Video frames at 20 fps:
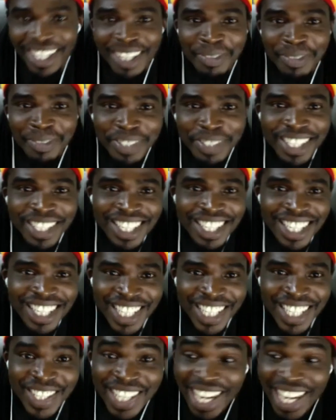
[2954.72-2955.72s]
Peace.
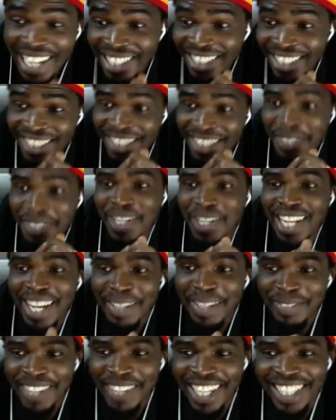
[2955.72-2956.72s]
You say I need this one
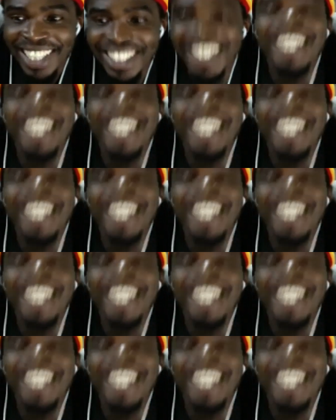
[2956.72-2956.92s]
like mad.